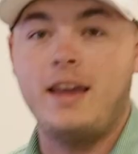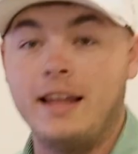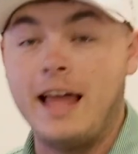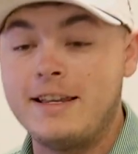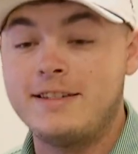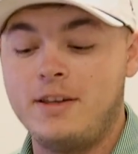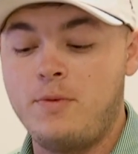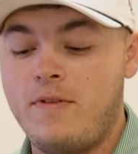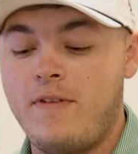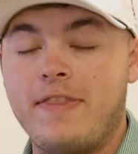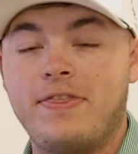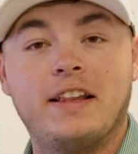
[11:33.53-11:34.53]
And lastly,
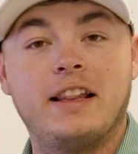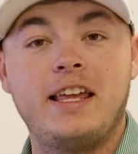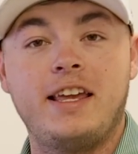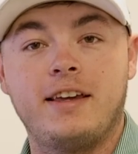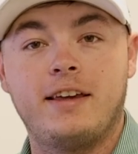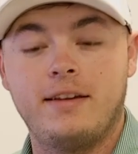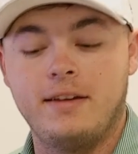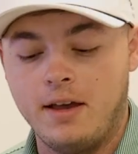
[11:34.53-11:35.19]
we've got the Link.